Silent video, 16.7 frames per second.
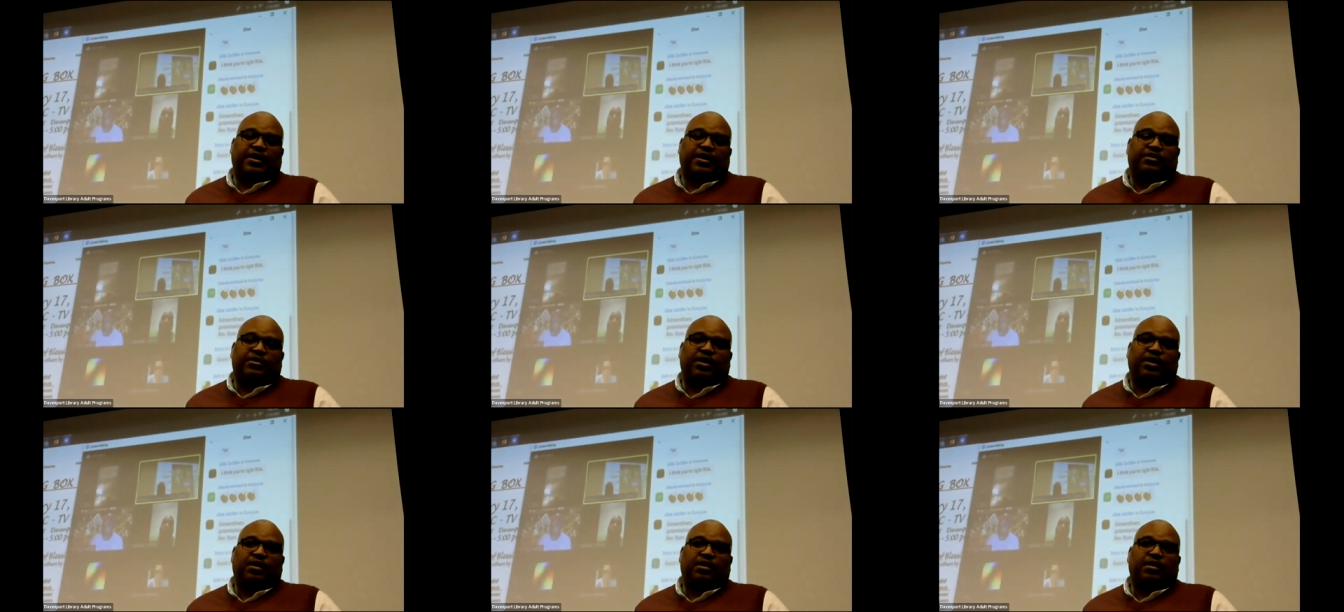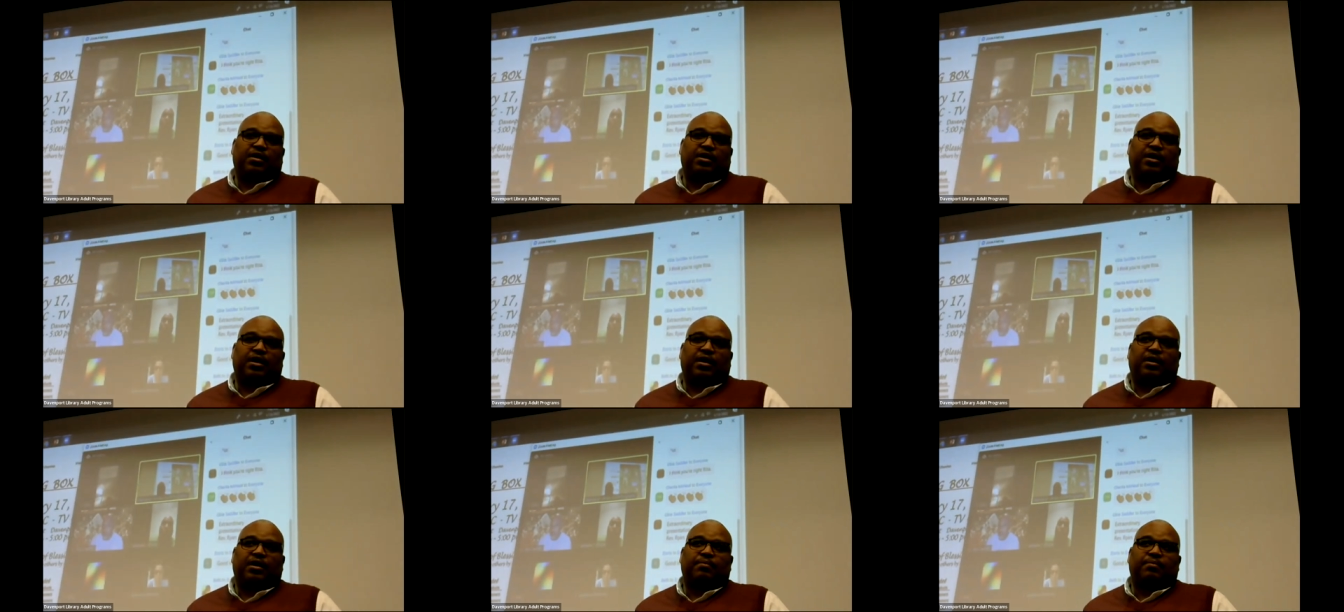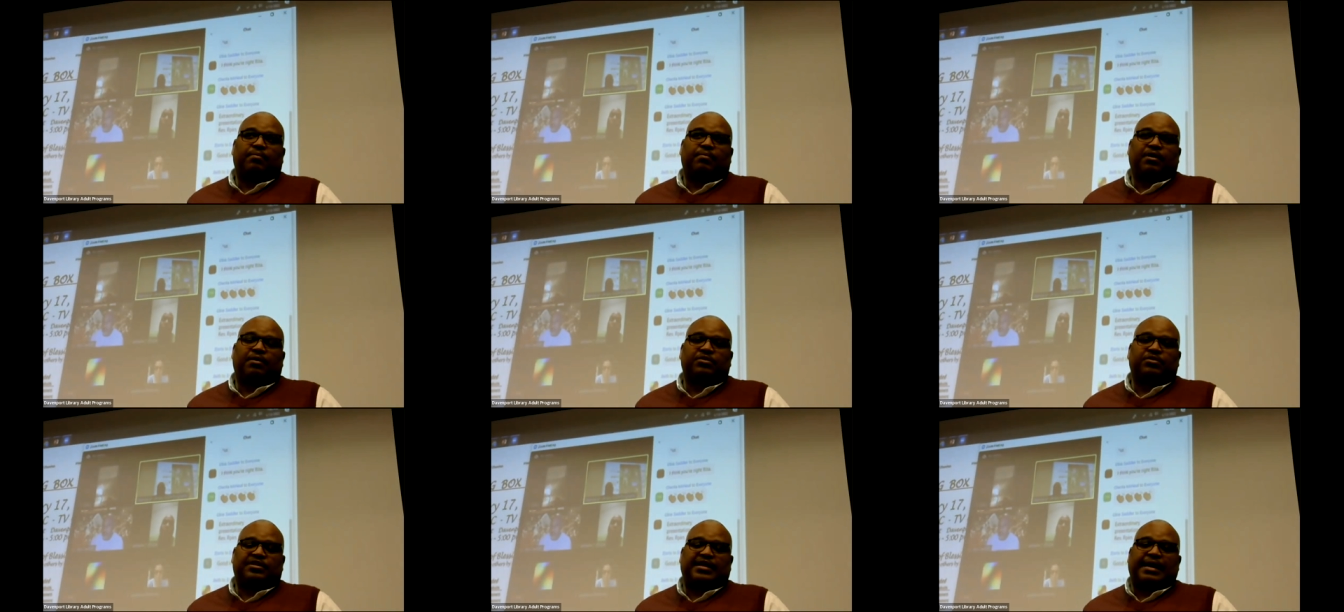And I think
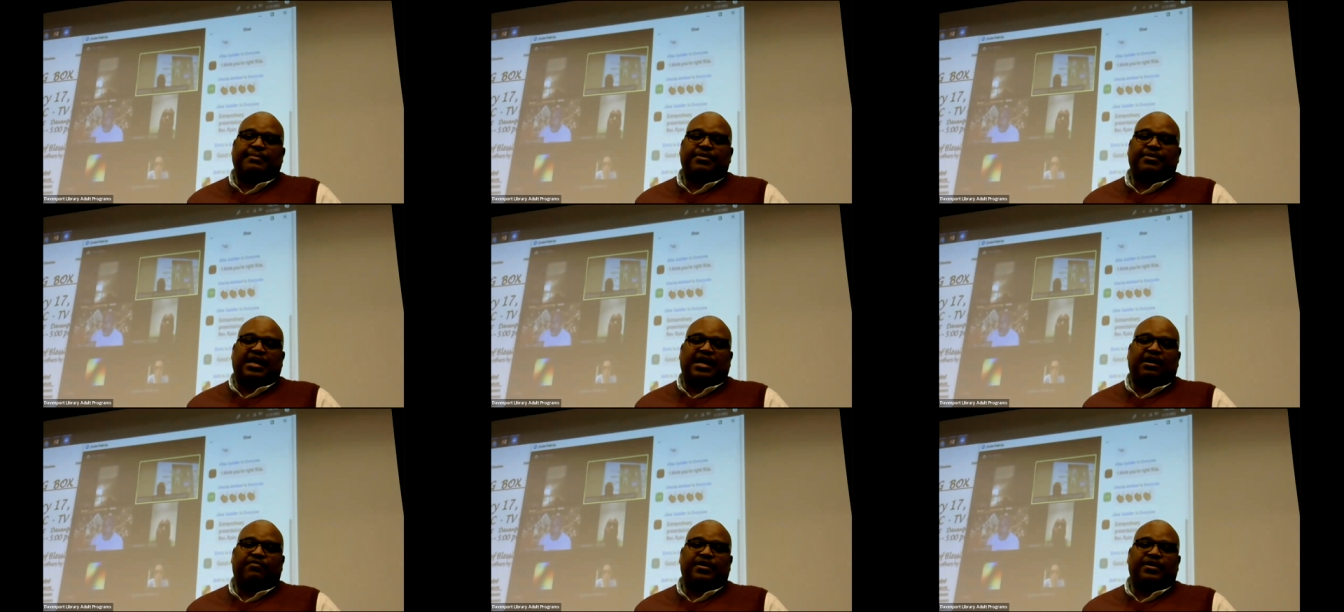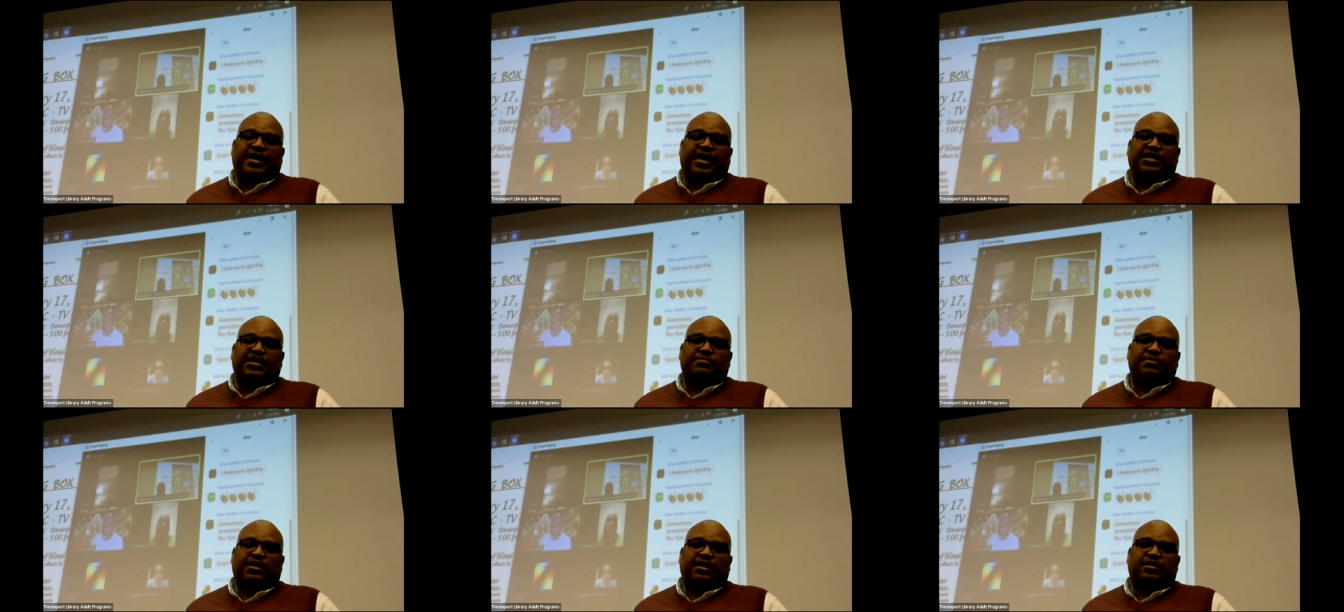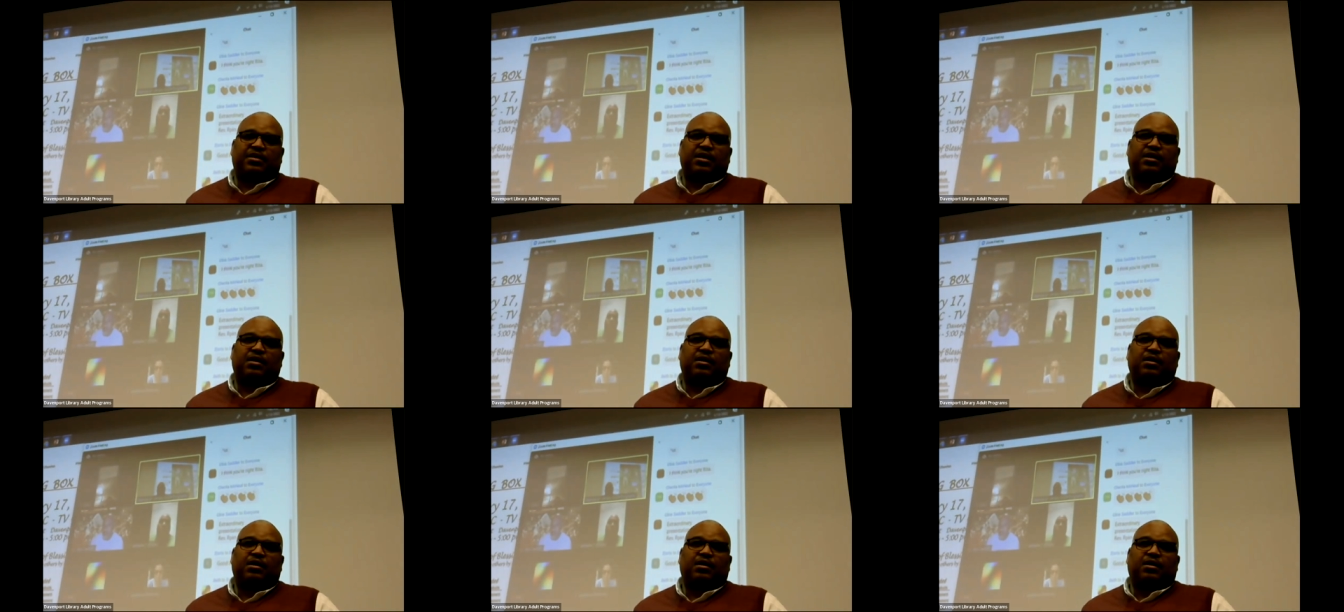it was a time to galvanize, but I
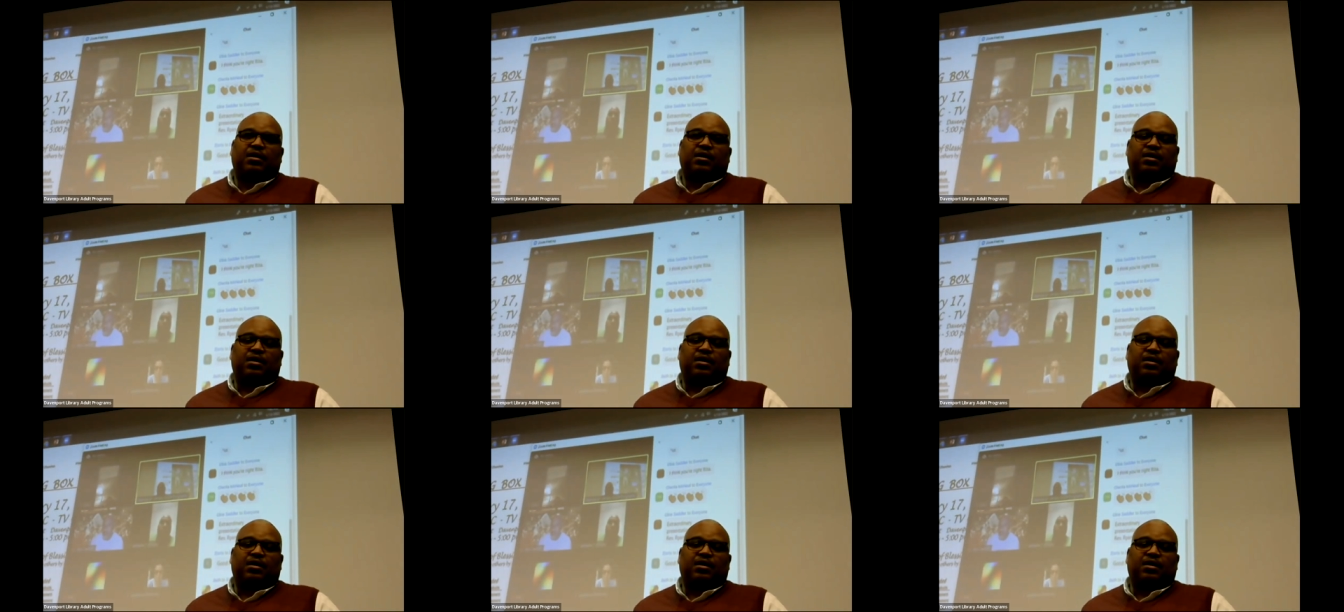think